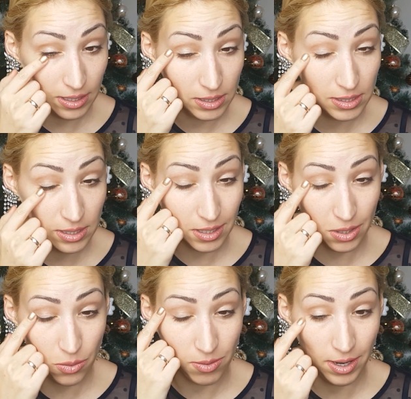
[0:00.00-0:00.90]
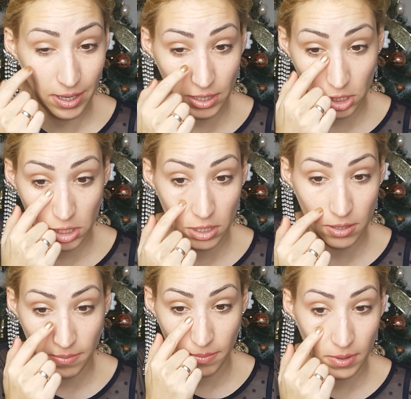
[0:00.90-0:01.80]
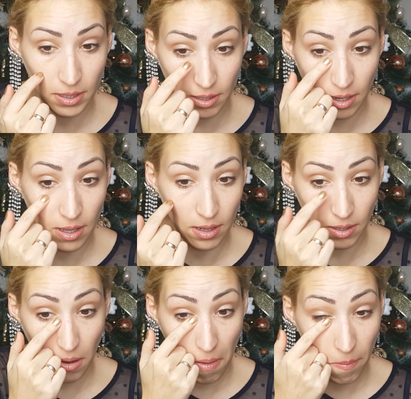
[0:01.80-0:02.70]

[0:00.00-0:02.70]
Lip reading: it's grayish in color.